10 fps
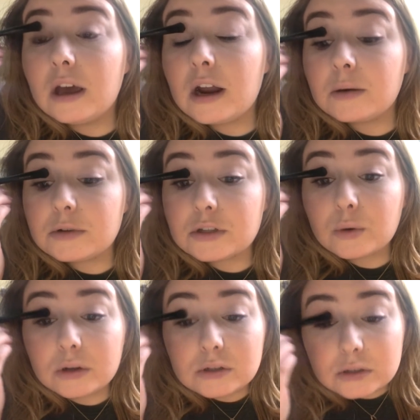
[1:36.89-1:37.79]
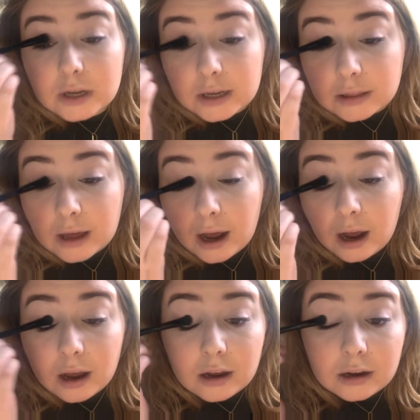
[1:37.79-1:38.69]
And I'm just going to take that
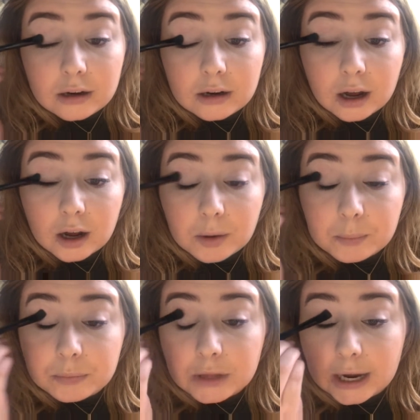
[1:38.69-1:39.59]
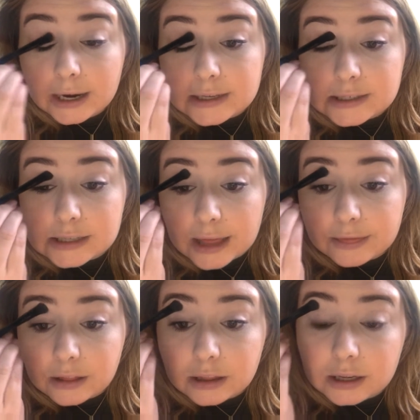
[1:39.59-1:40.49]
and kind of set
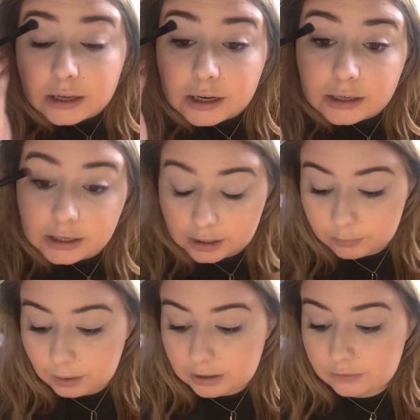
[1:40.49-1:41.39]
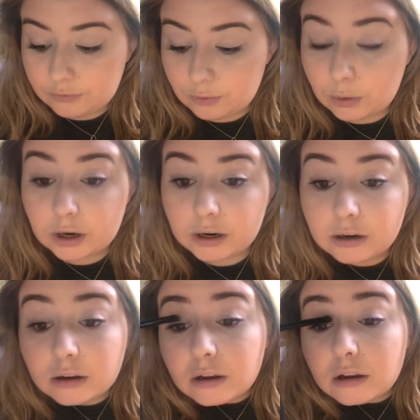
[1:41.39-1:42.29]
the lid and get it ready for
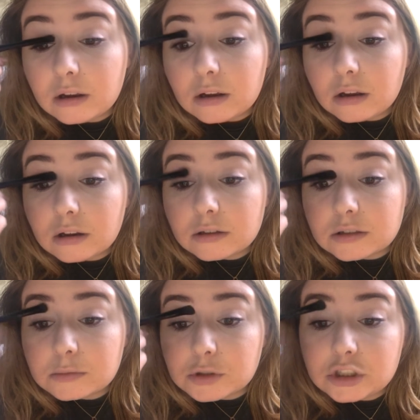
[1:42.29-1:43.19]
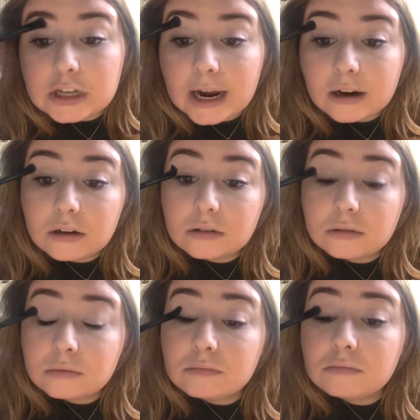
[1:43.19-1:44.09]
some
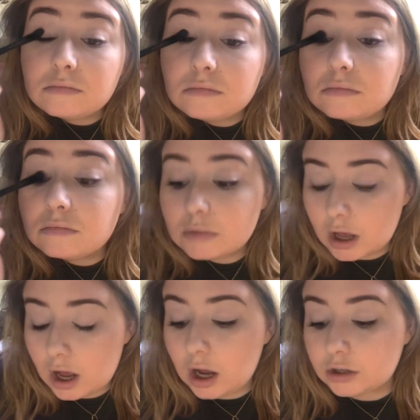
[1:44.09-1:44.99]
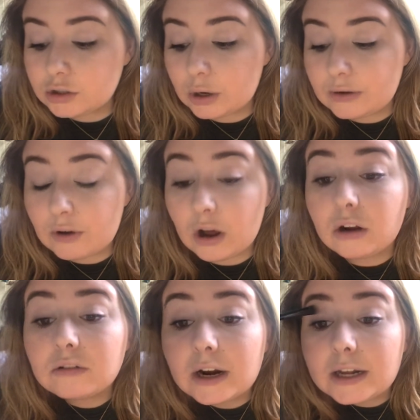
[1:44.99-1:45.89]
shadow. Also, I've
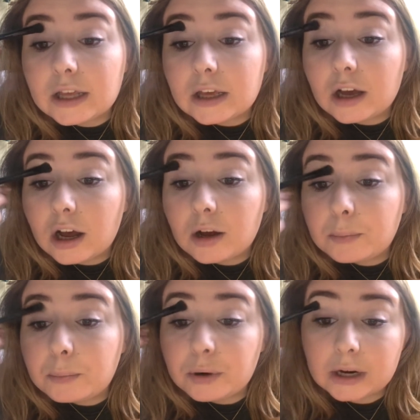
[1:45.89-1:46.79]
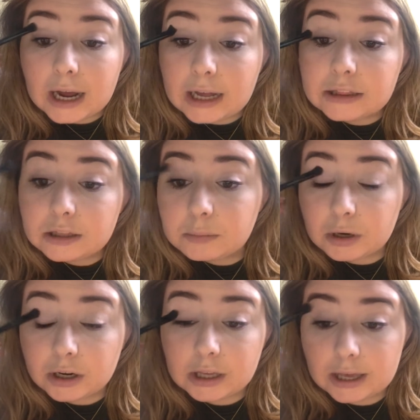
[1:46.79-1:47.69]
already put on the
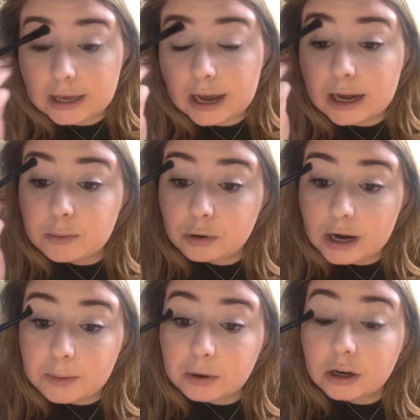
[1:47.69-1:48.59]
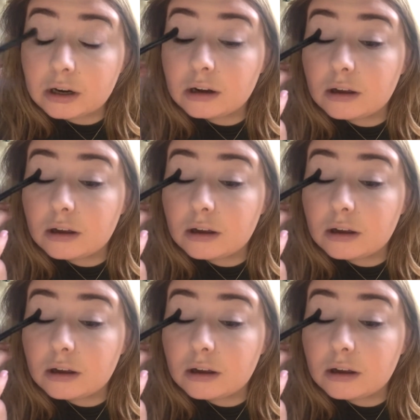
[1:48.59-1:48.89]
Mary Kay eye primer.